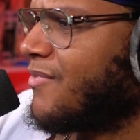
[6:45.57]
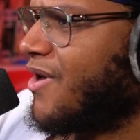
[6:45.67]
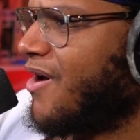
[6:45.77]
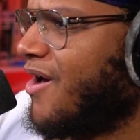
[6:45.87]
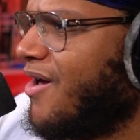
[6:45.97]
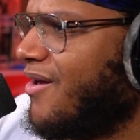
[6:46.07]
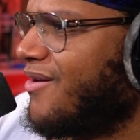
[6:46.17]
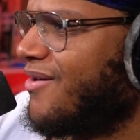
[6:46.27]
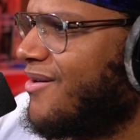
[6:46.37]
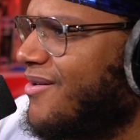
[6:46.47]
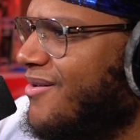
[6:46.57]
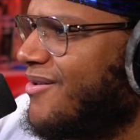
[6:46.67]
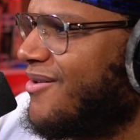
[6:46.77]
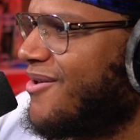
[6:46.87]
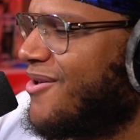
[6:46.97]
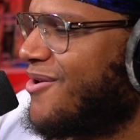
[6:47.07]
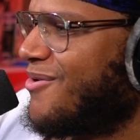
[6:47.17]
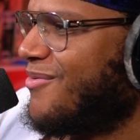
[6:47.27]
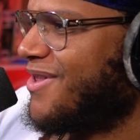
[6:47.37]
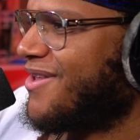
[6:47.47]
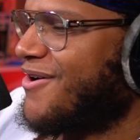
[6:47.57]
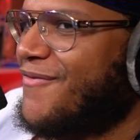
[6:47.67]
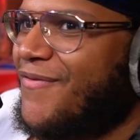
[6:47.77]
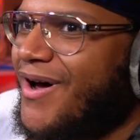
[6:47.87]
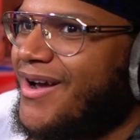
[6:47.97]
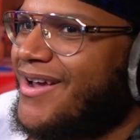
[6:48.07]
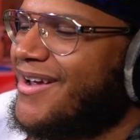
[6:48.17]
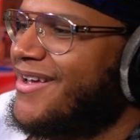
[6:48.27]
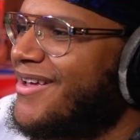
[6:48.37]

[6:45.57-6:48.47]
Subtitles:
Huh? What the fuck?